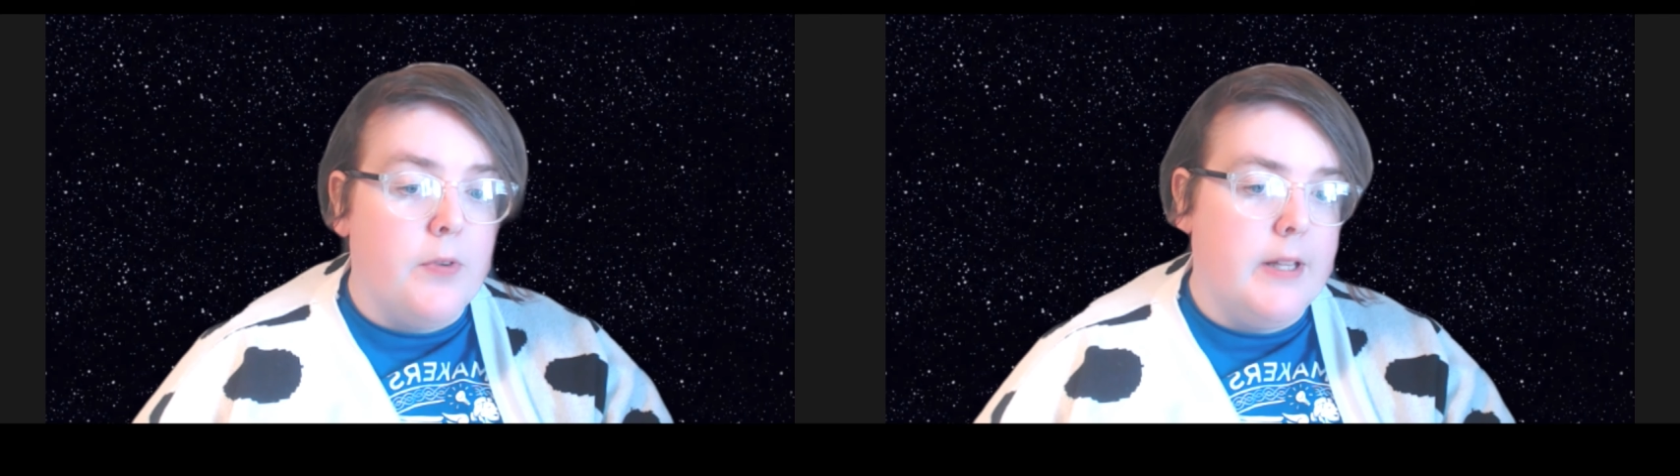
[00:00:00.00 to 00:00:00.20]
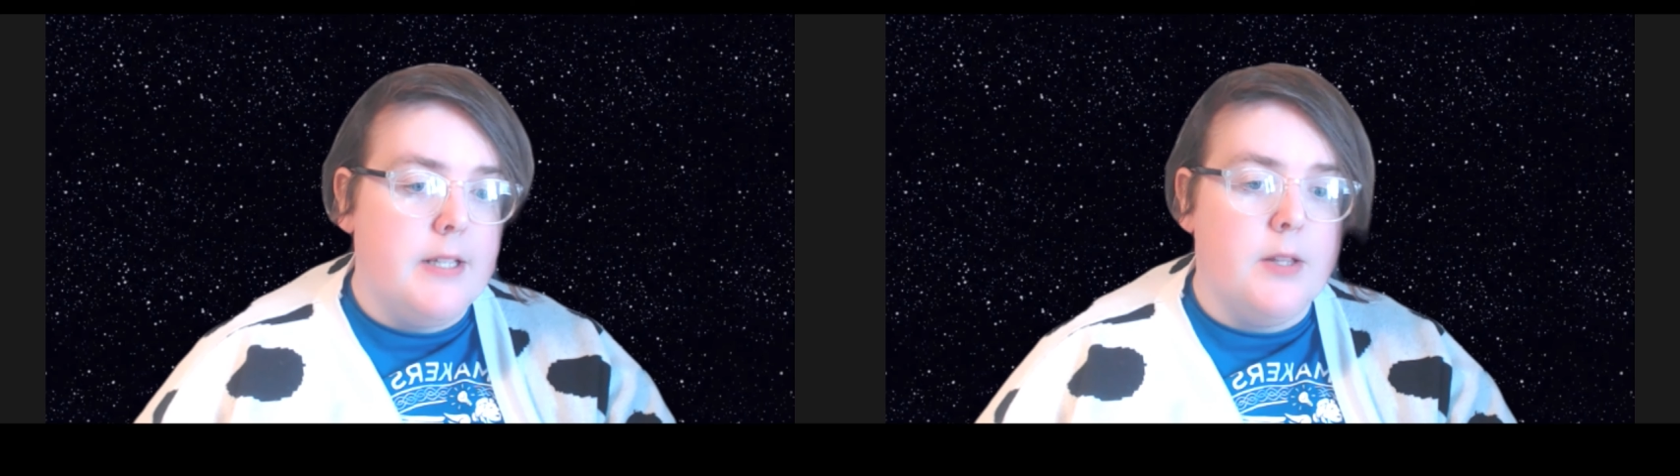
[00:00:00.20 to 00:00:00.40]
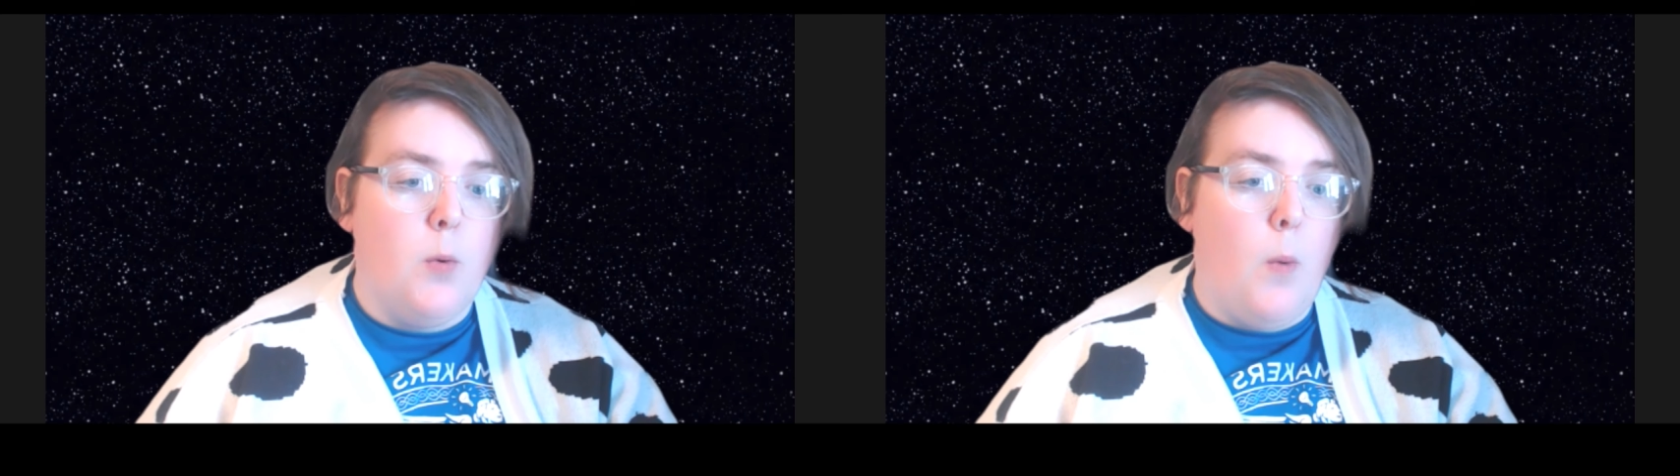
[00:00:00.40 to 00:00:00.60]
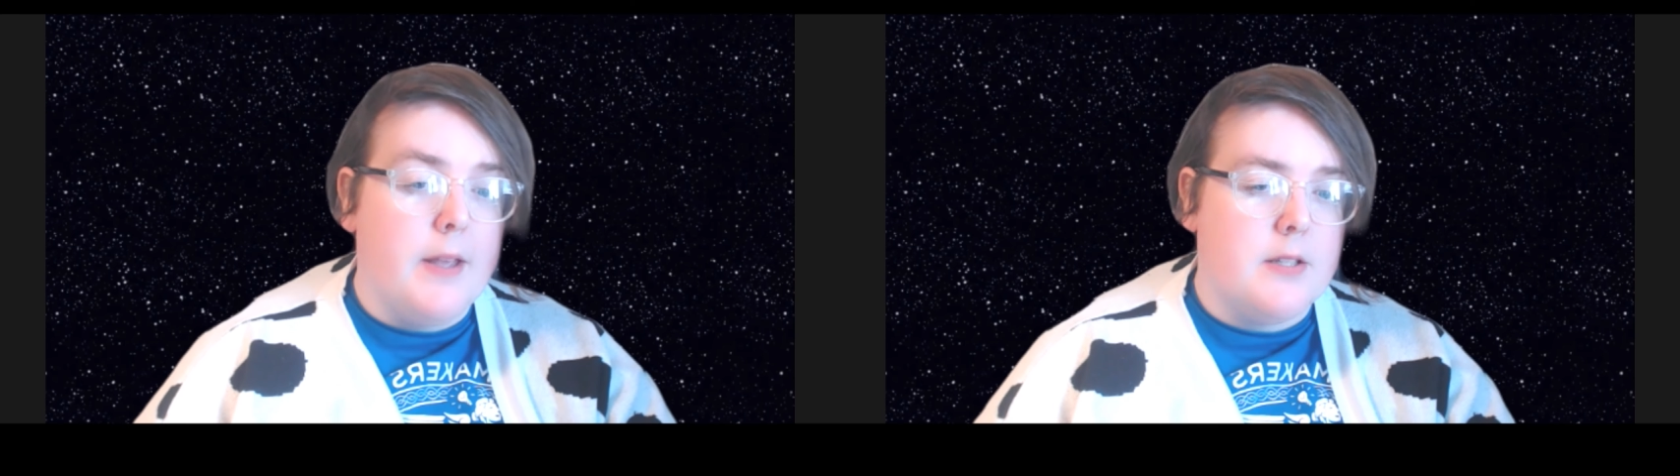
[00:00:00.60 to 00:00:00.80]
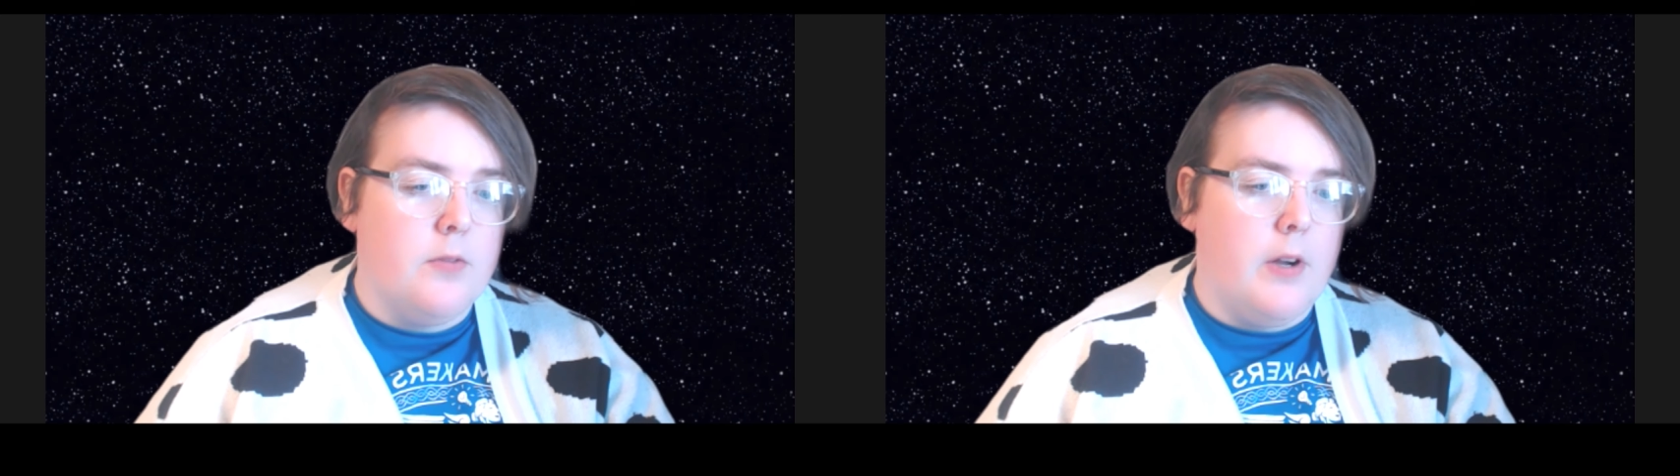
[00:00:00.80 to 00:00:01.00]
village in the
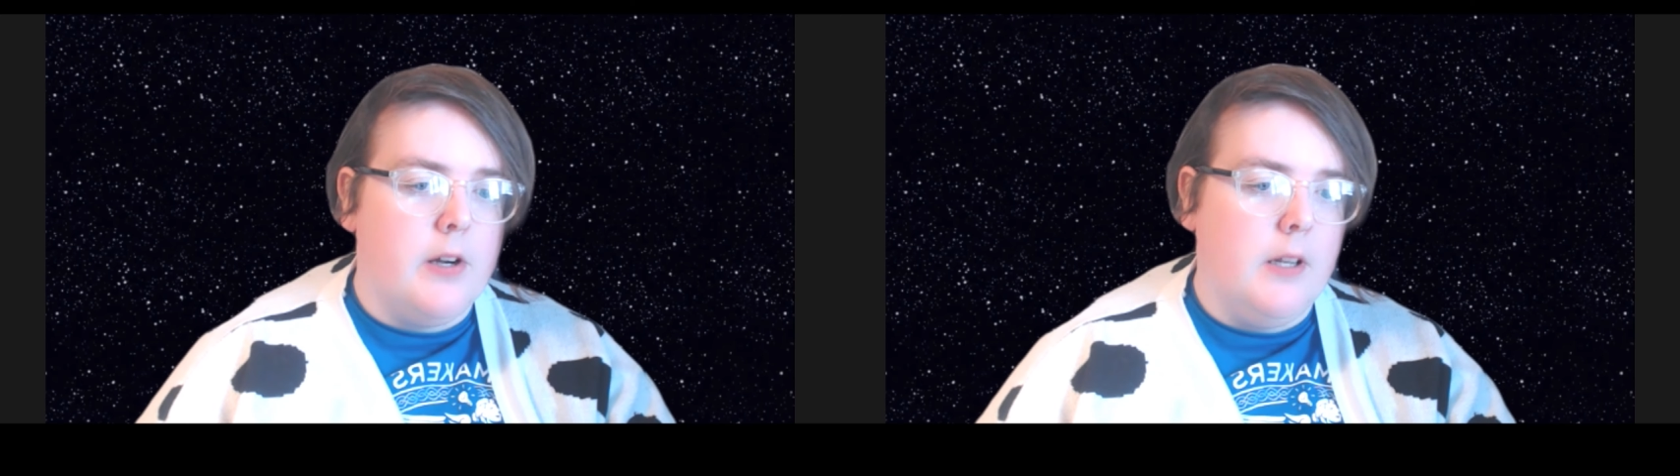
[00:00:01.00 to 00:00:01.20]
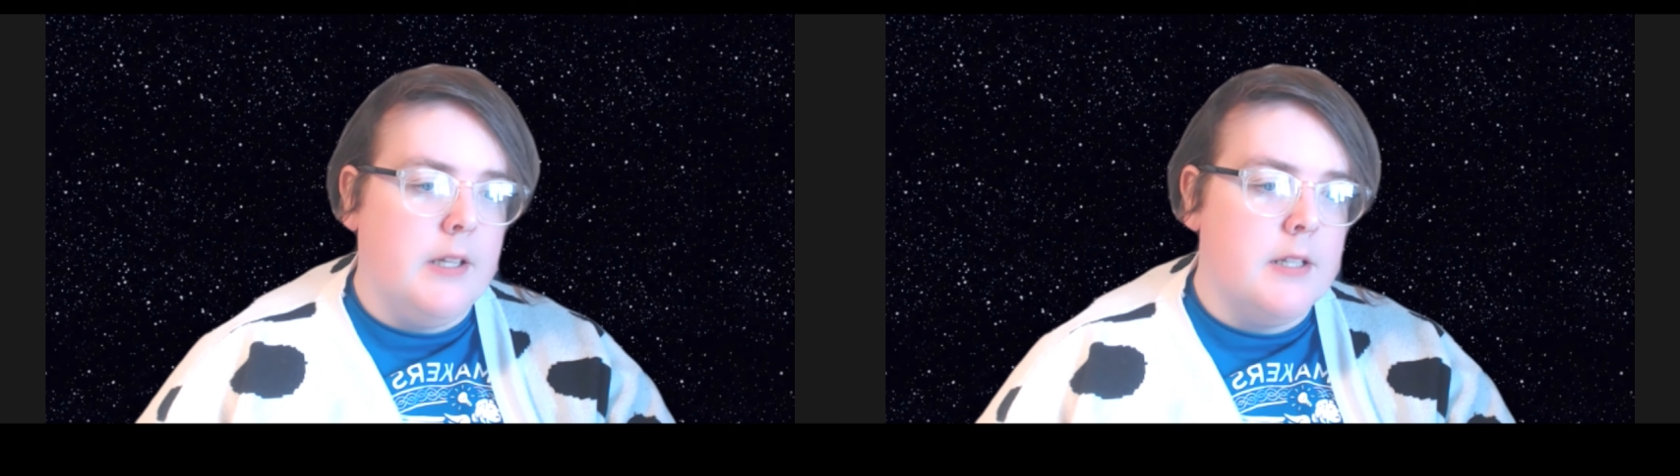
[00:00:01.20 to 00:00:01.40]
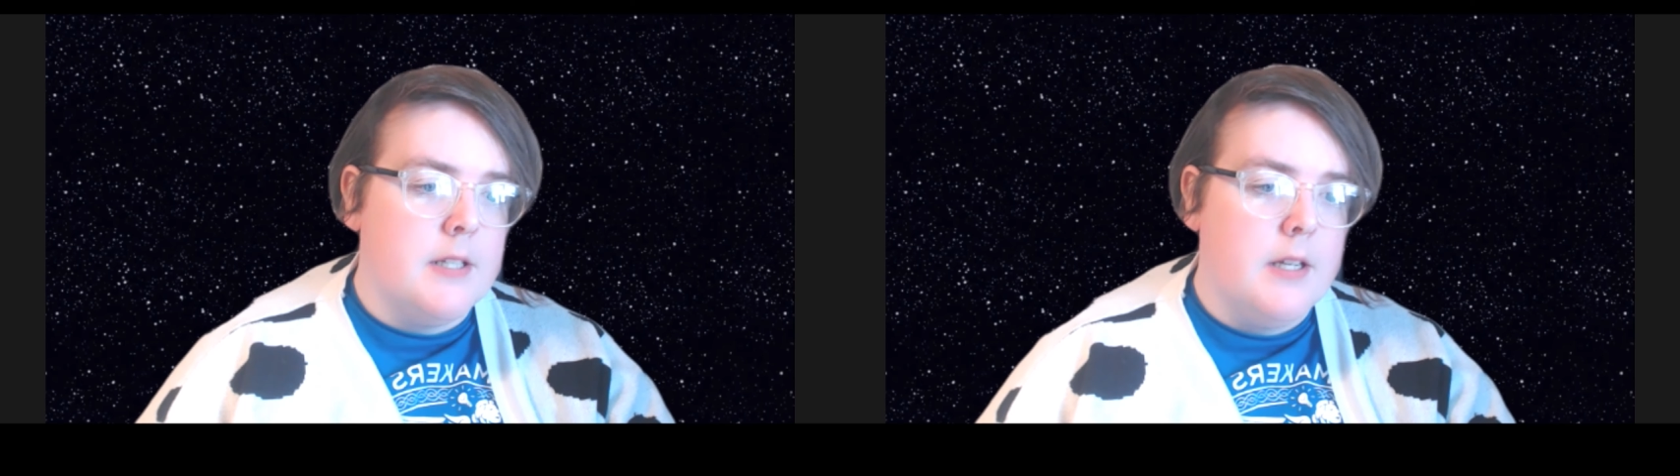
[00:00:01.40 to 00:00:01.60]
west of Ireland.